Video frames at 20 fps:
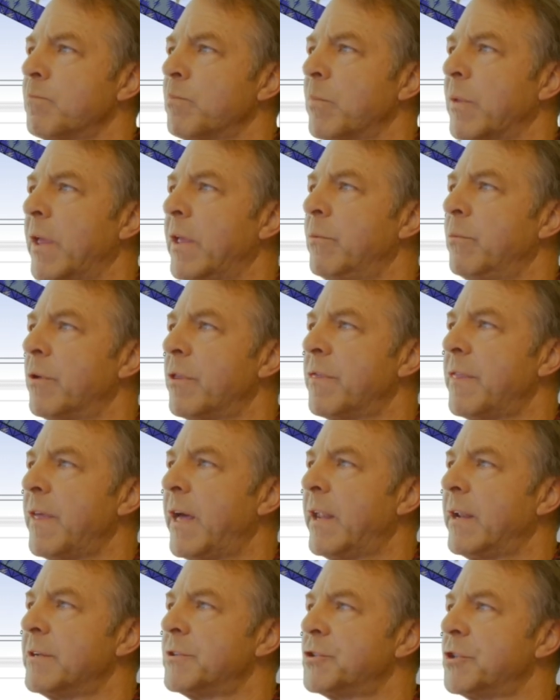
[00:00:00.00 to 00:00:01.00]
And with
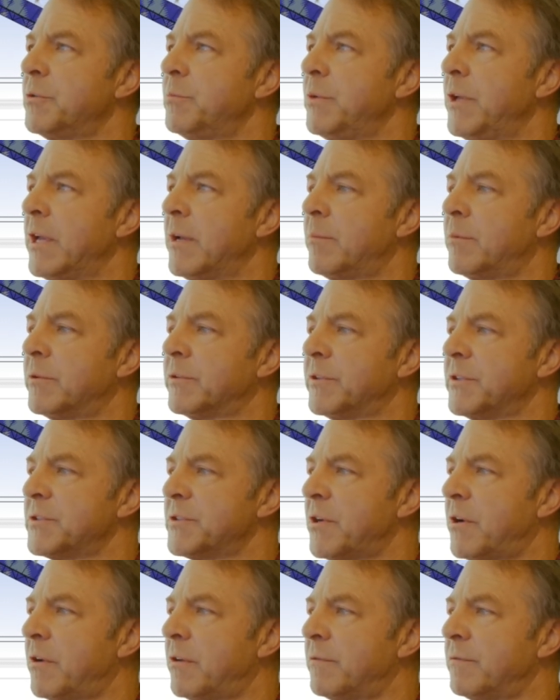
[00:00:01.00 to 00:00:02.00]
that, I should be able to
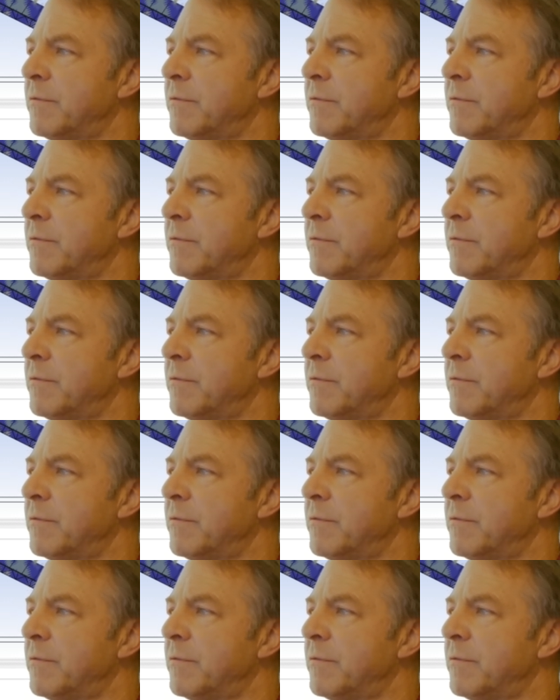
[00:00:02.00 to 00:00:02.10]
solve.